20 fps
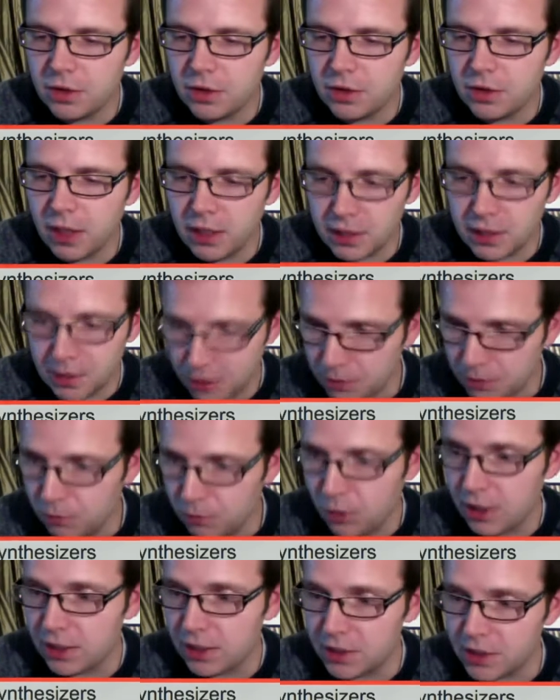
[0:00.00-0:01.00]
and well,
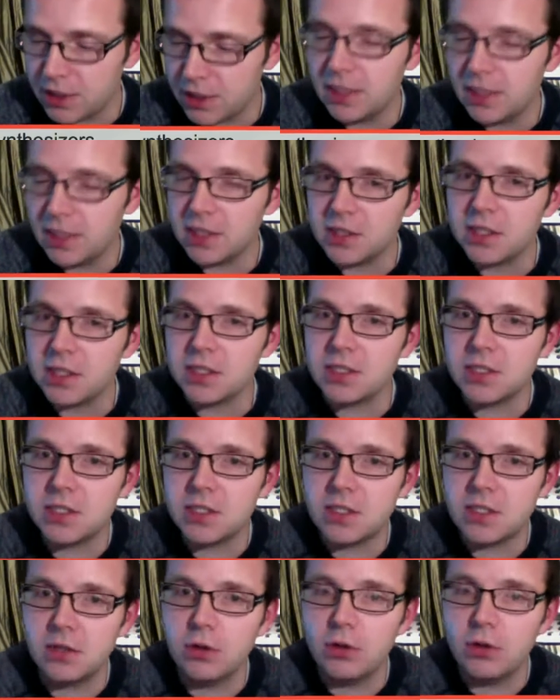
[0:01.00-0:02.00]
it still is. It's
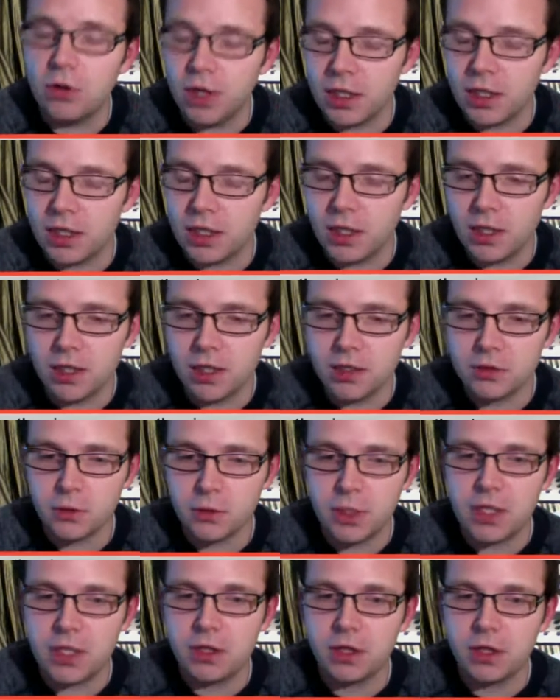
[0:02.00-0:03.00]
still
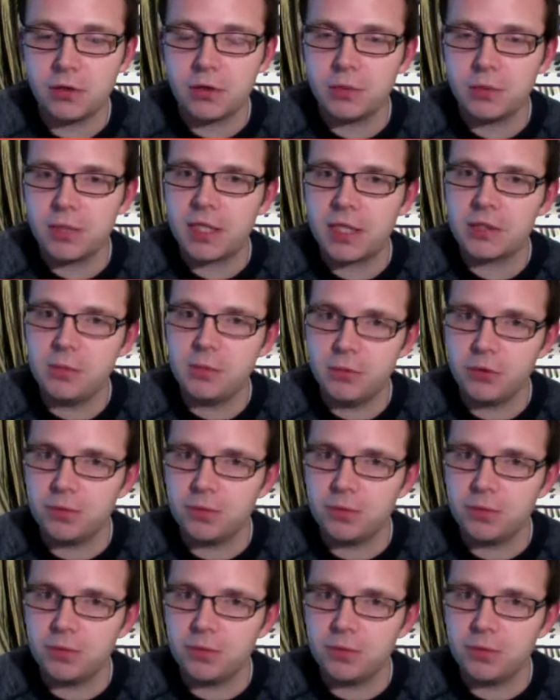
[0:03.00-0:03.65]
Arduino compatible,